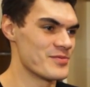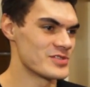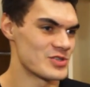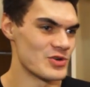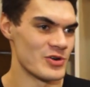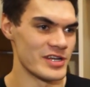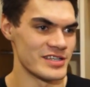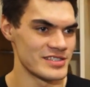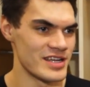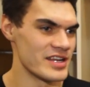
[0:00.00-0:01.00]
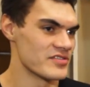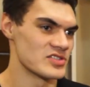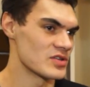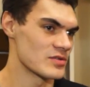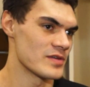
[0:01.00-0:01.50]
story, I never
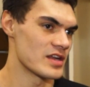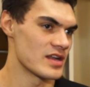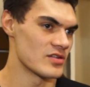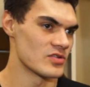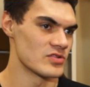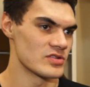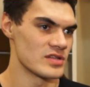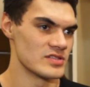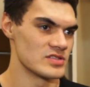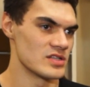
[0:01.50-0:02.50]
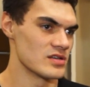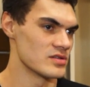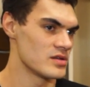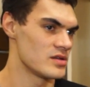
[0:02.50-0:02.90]
talk about it at all, and so